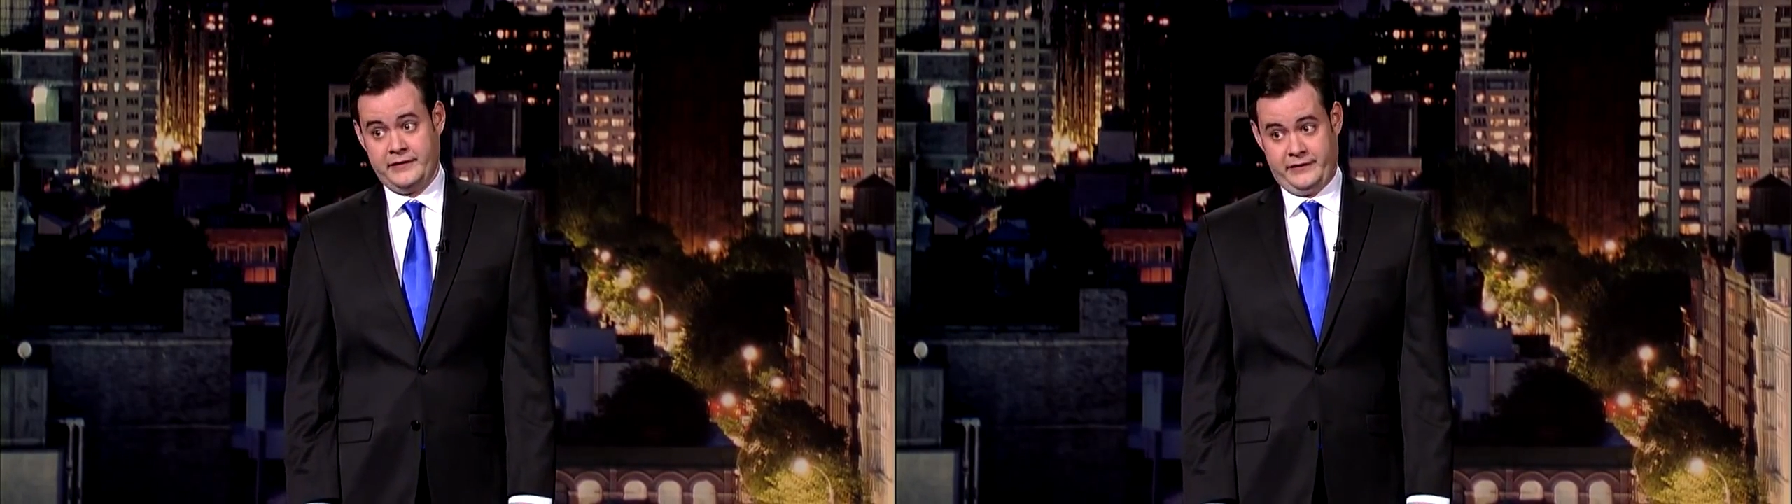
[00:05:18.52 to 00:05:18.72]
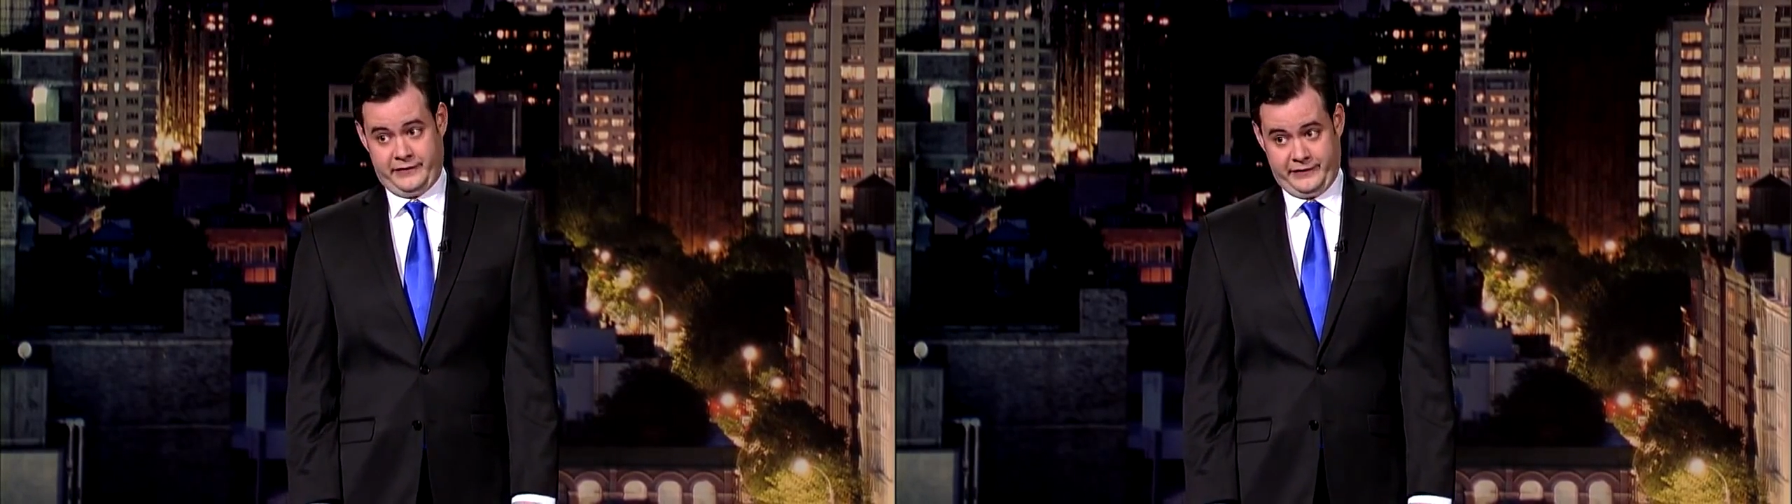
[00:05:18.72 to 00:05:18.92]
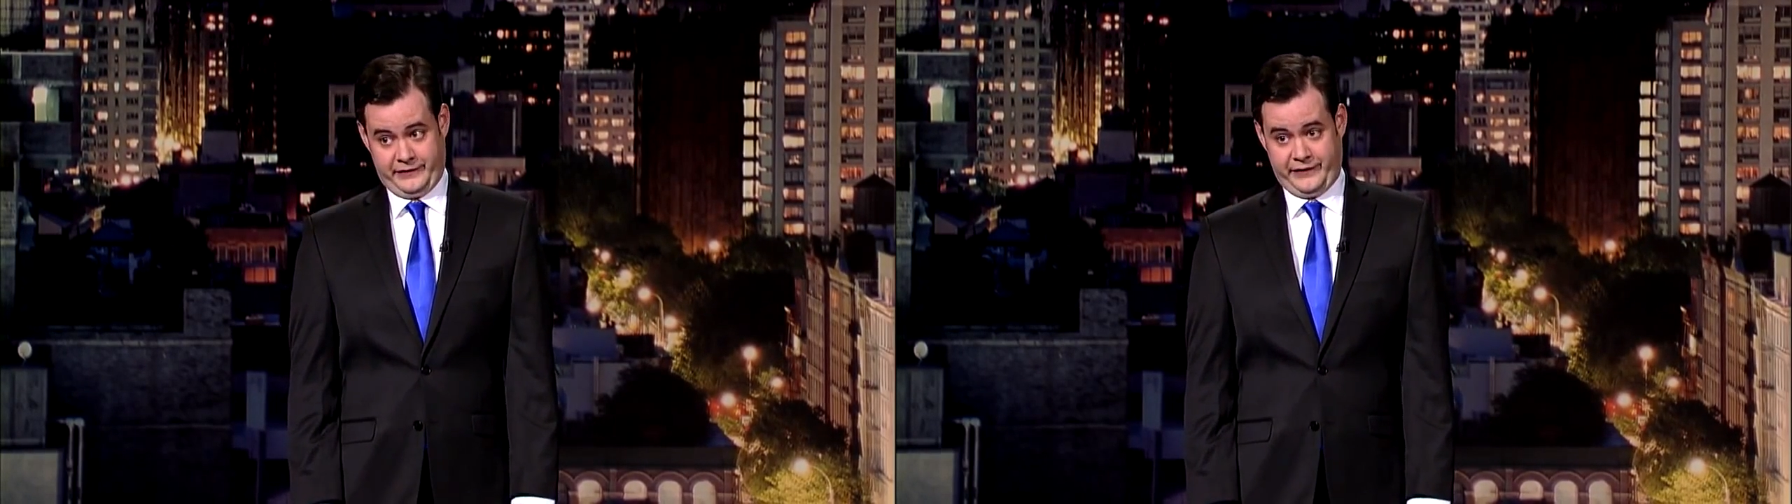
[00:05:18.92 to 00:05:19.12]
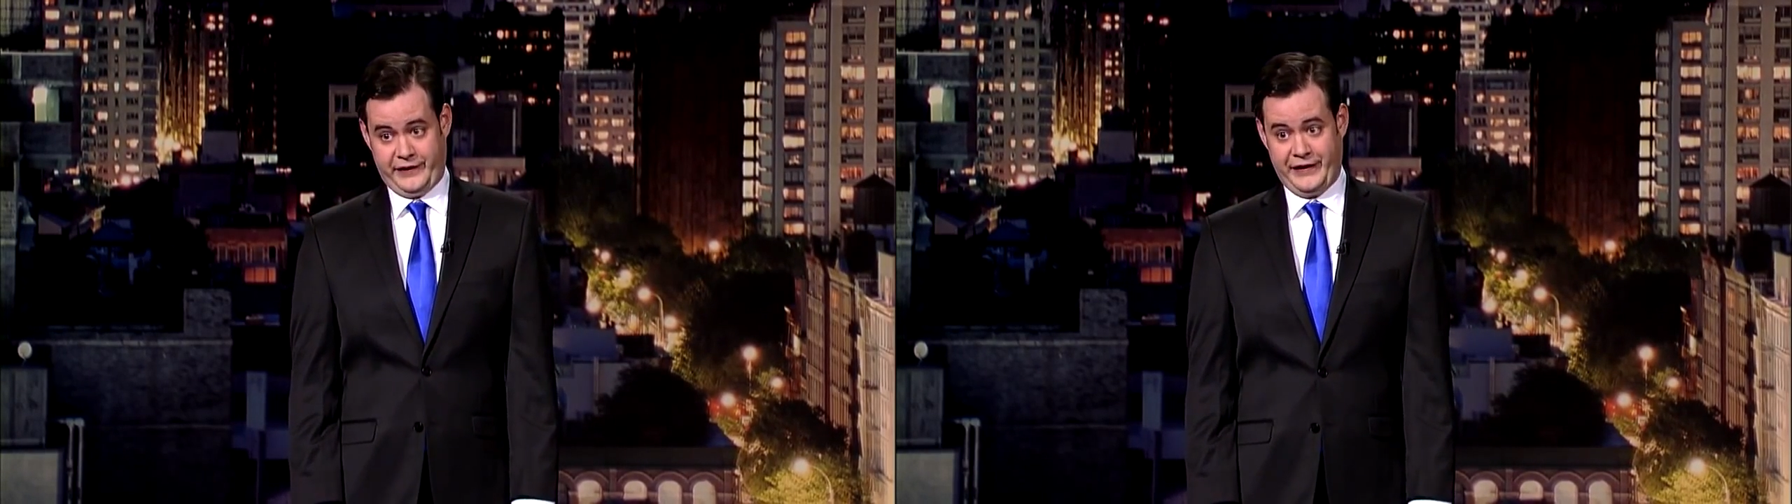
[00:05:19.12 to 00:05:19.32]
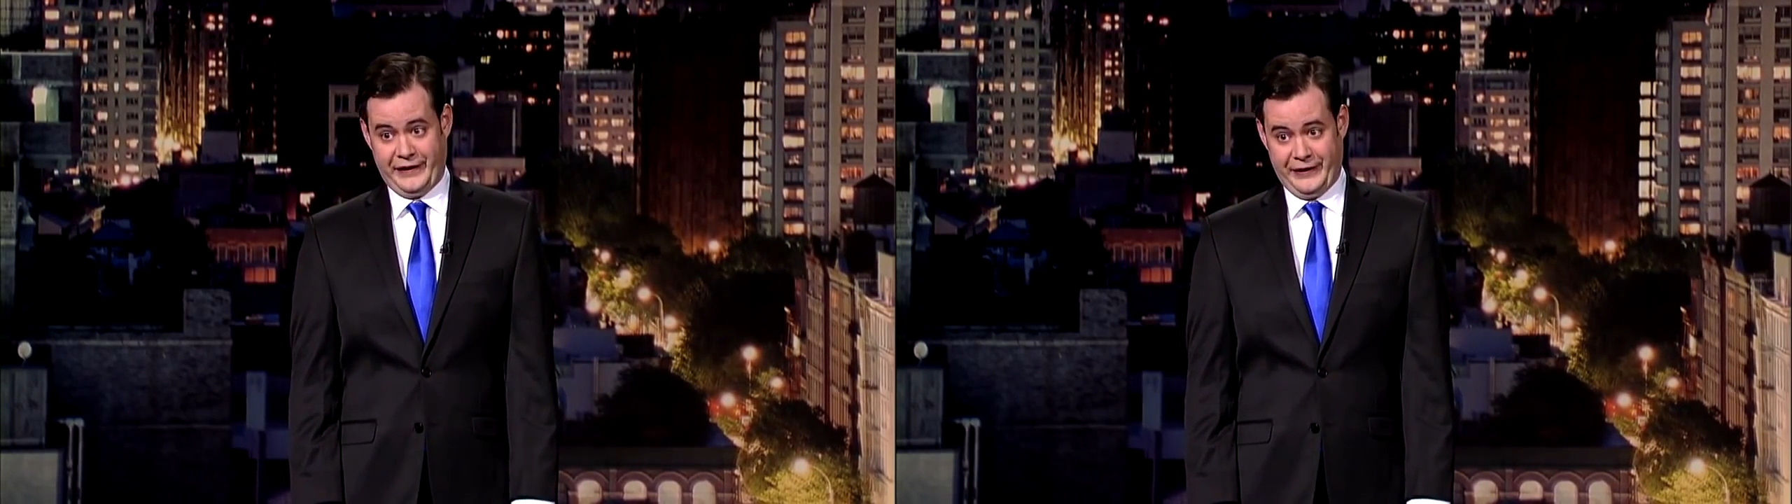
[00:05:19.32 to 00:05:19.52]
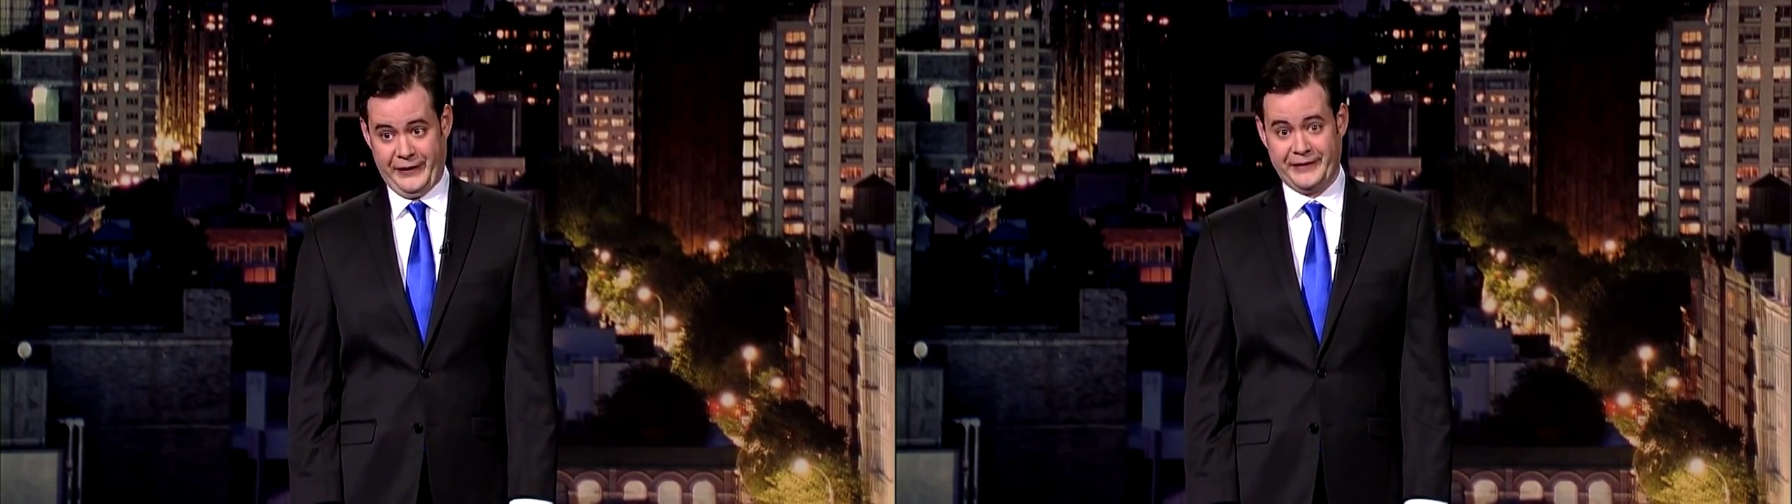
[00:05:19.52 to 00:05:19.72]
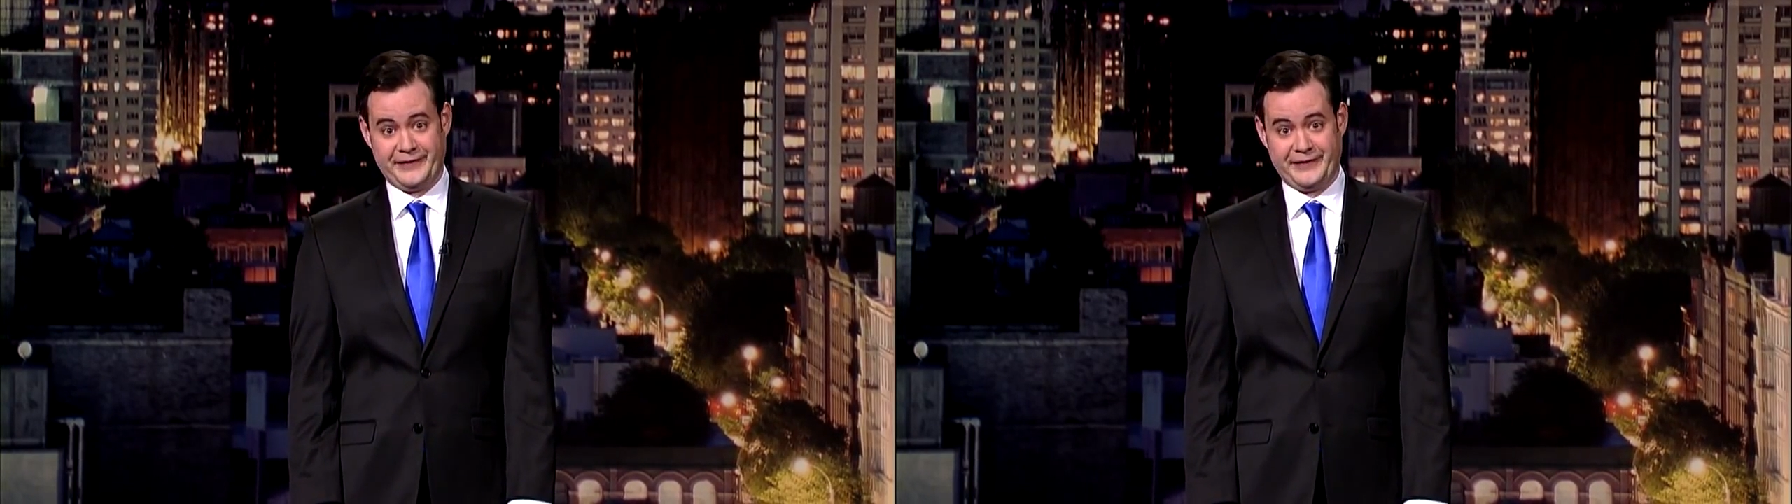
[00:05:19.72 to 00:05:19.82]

So I